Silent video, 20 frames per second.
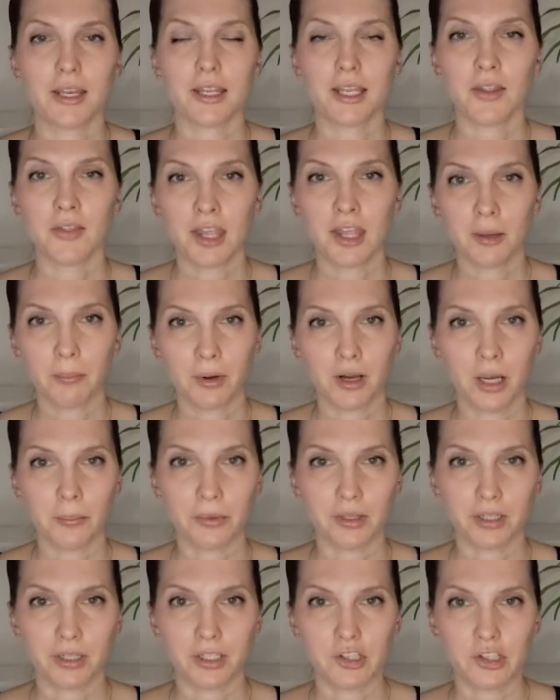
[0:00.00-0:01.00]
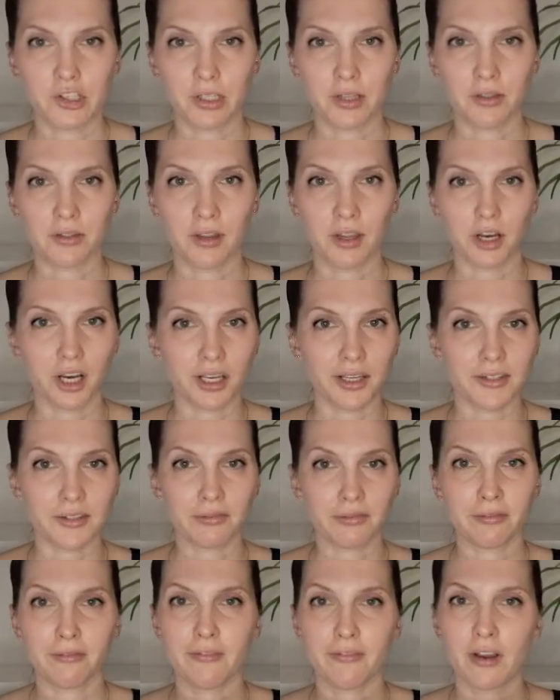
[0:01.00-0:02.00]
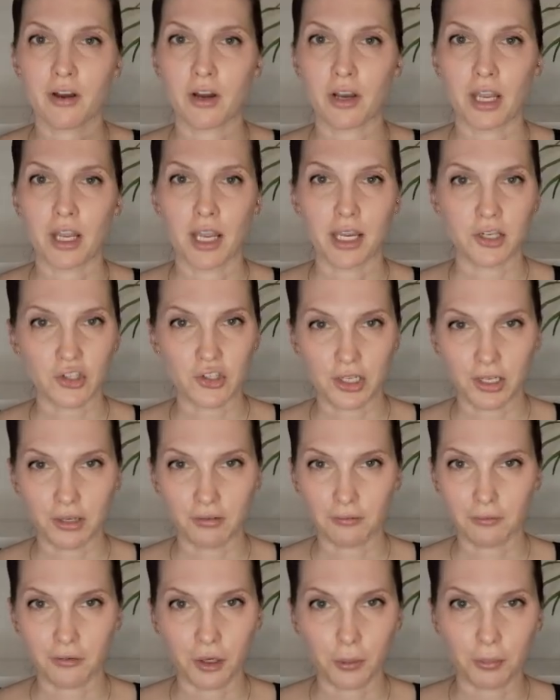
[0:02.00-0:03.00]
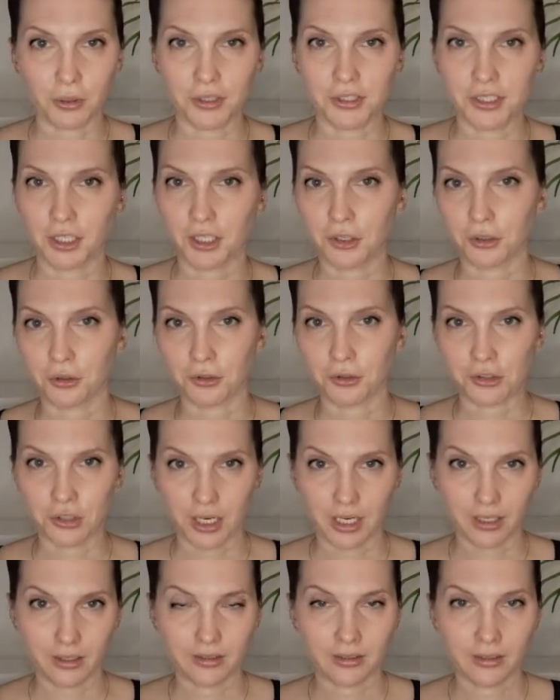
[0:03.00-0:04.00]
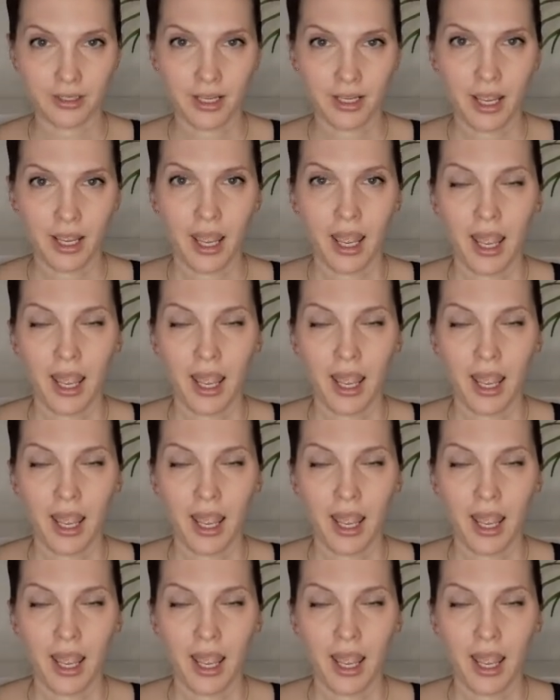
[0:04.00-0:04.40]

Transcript: and in that population there is variation for a particular trait,